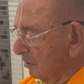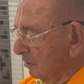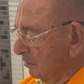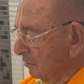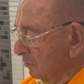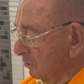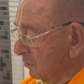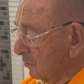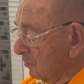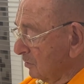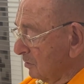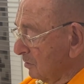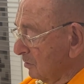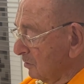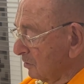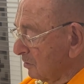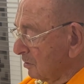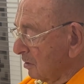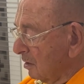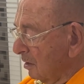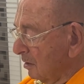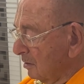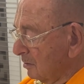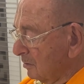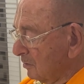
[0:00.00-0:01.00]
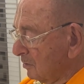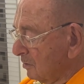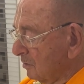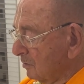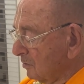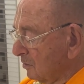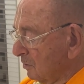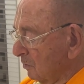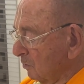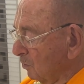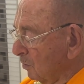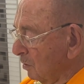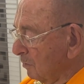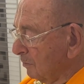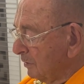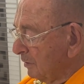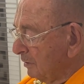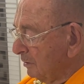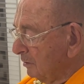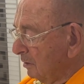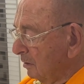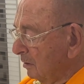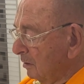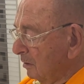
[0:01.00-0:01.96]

who is disguised as a woman,